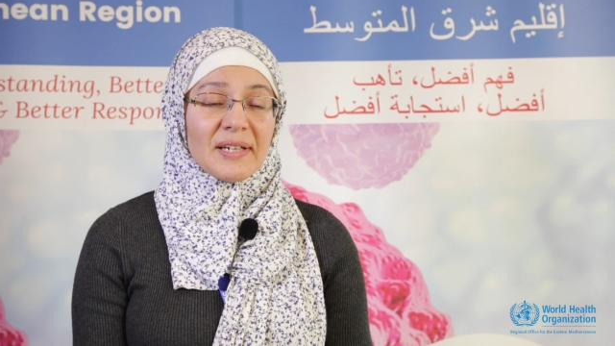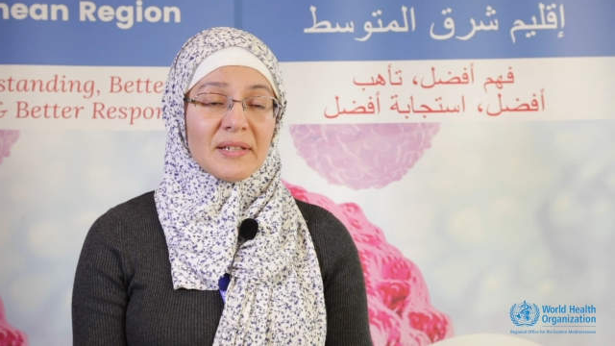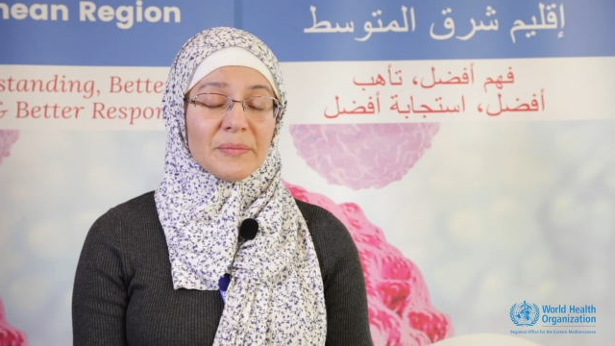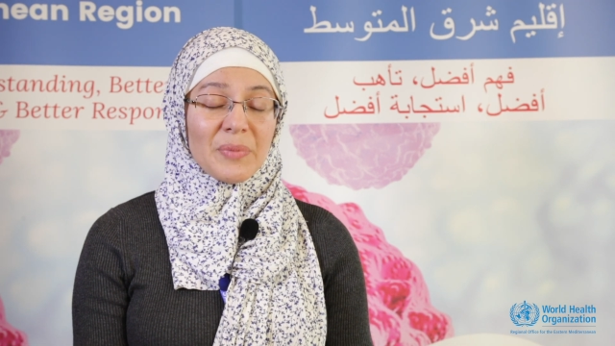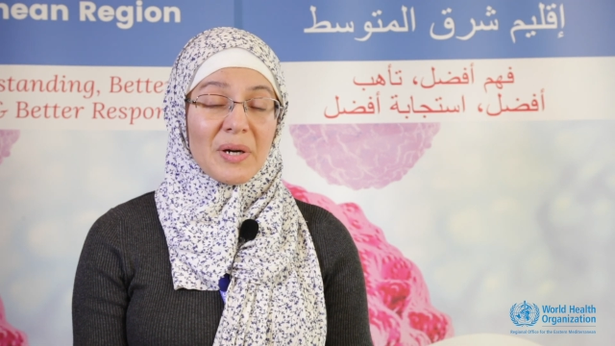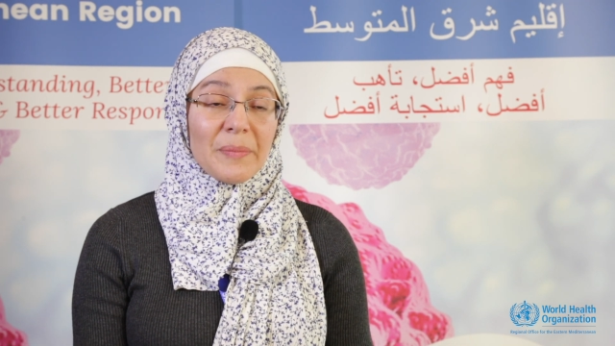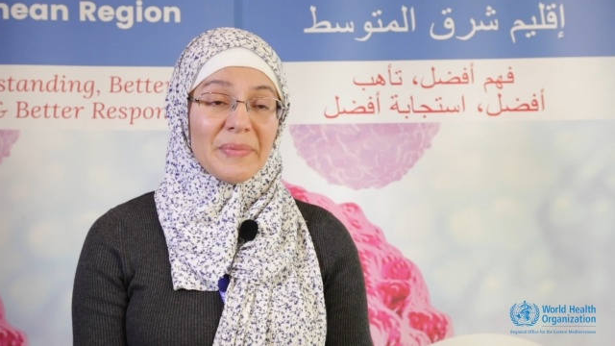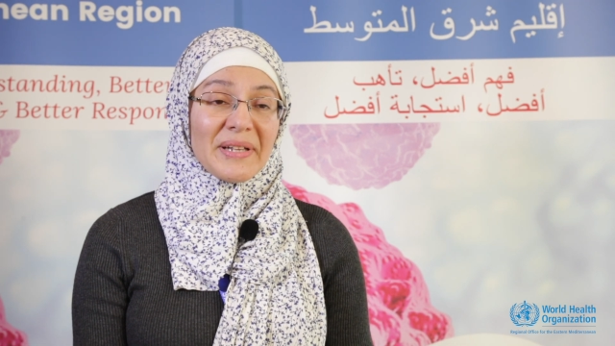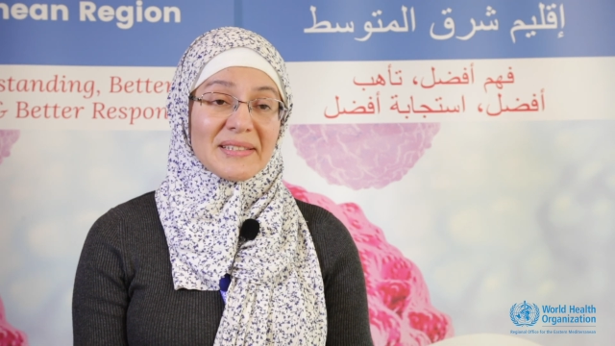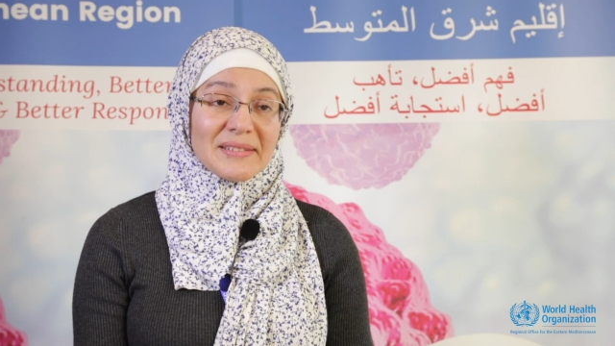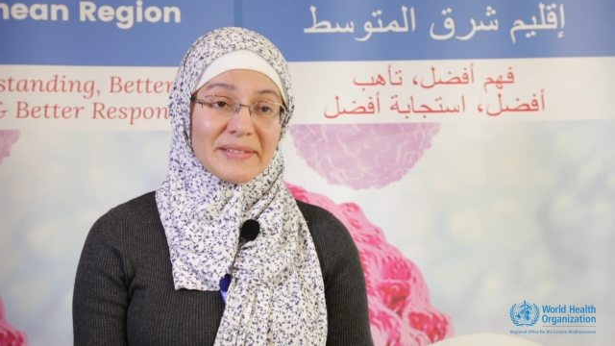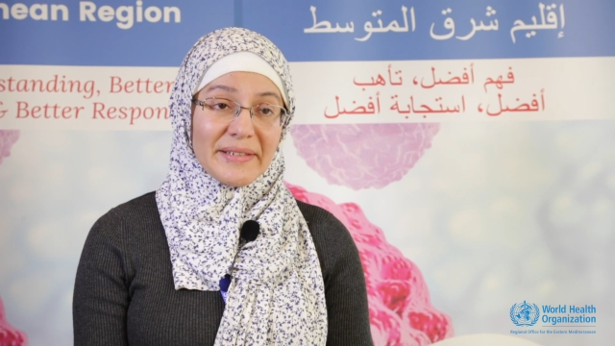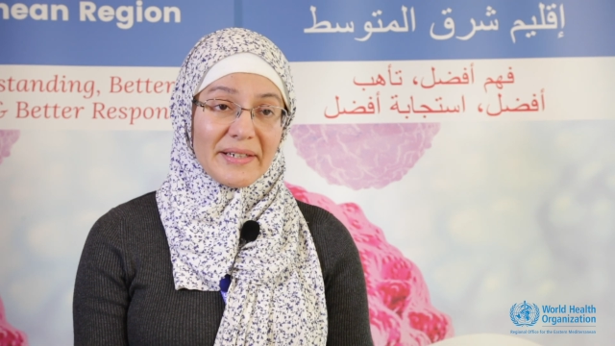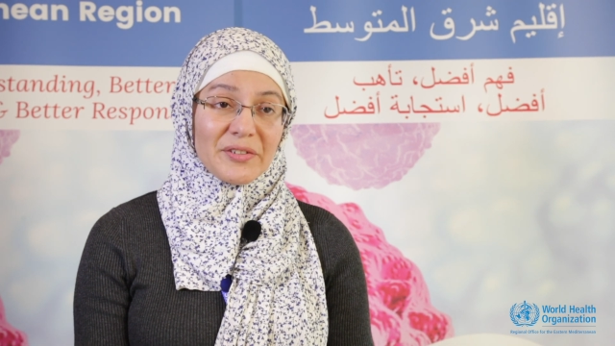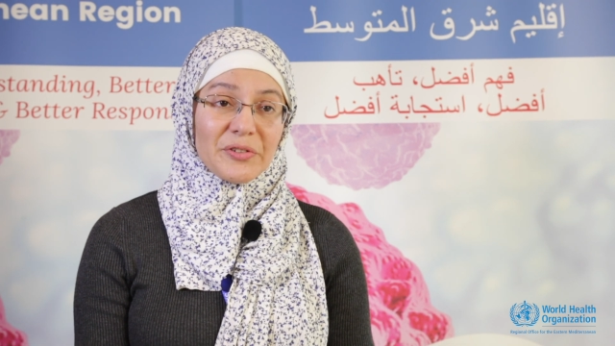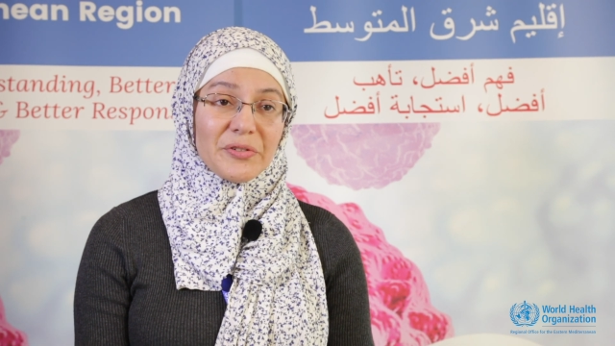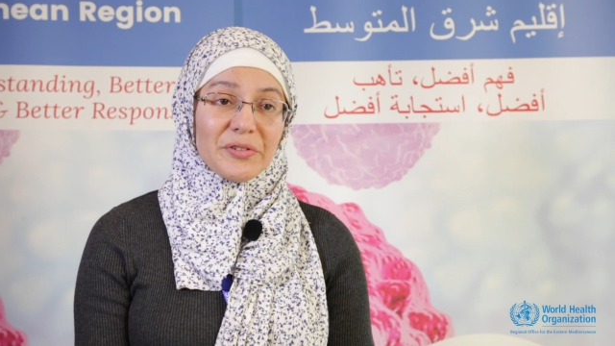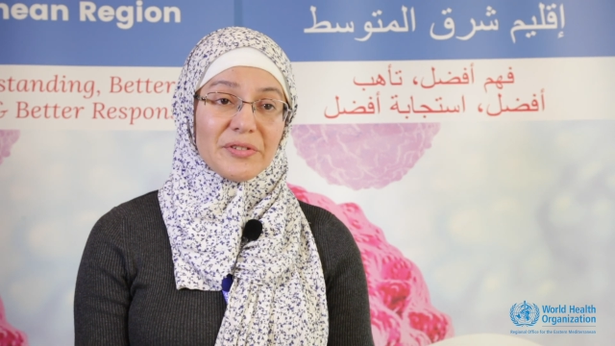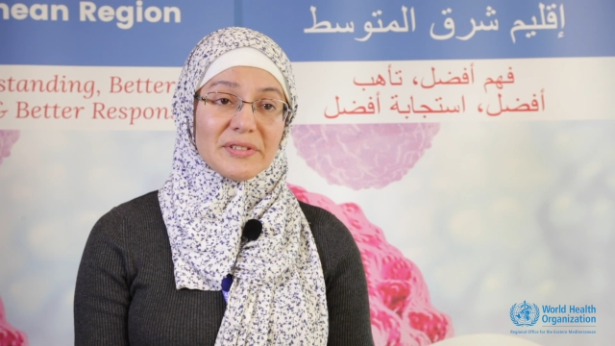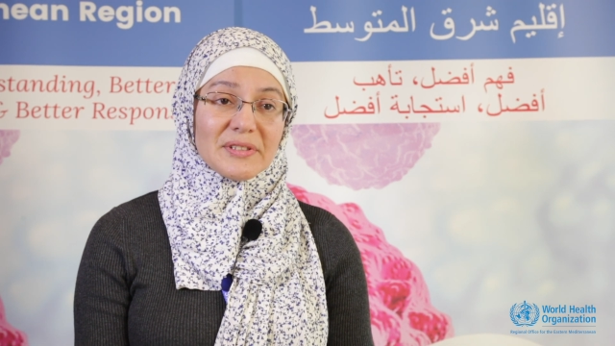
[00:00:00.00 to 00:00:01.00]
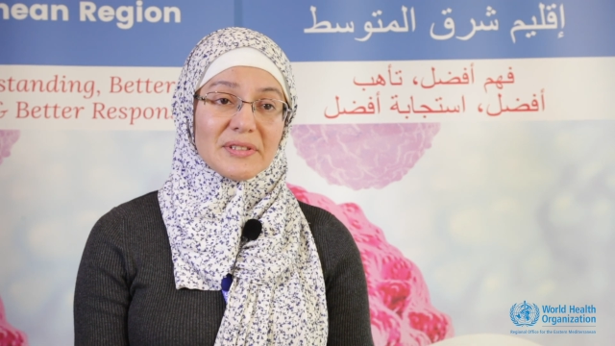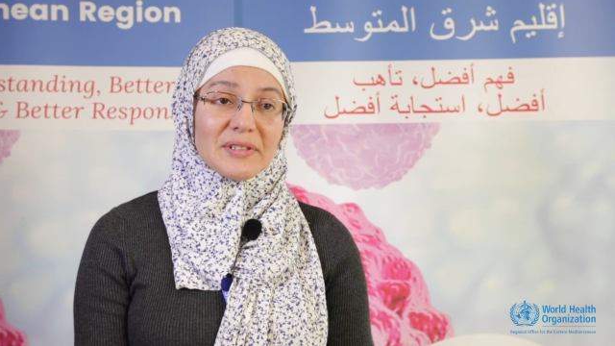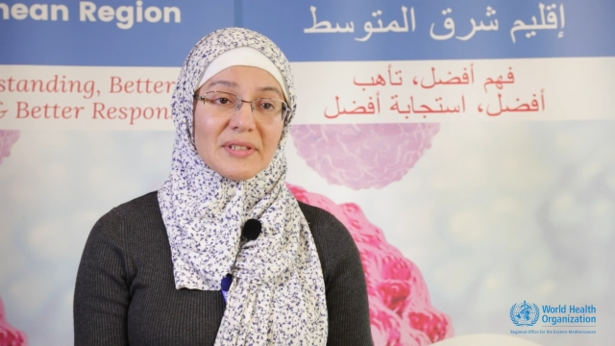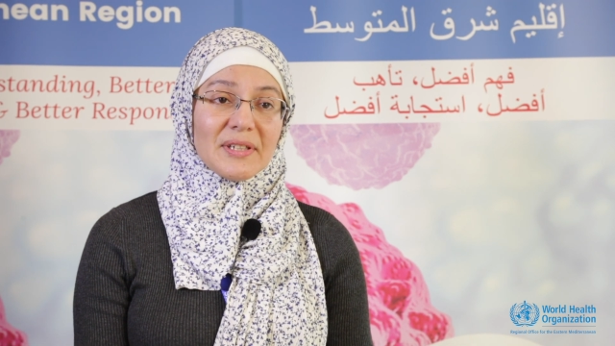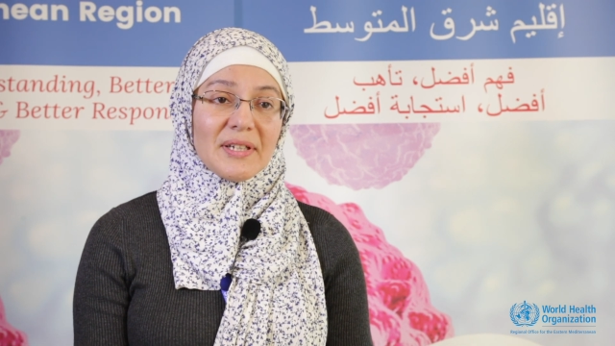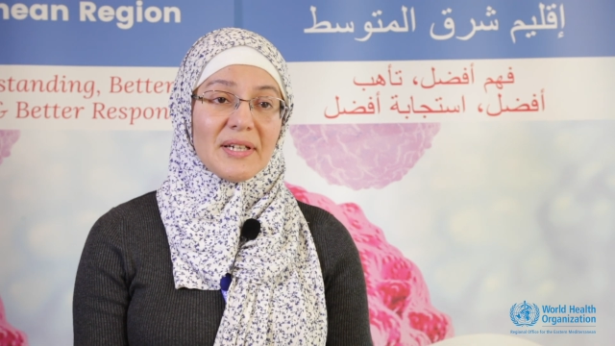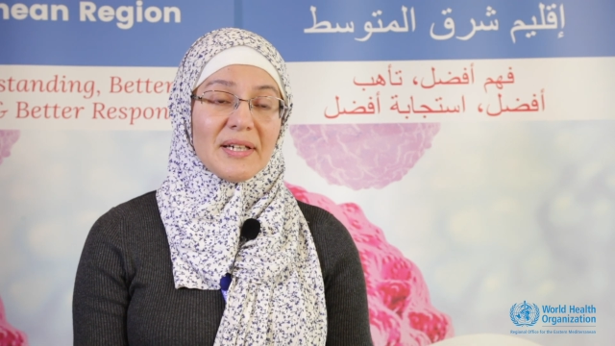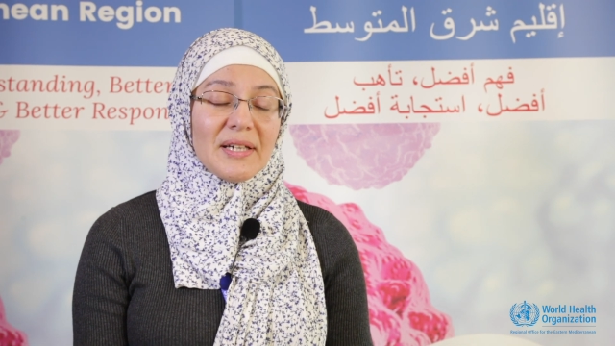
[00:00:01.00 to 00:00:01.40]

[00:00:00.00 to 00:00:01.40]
and public sectors.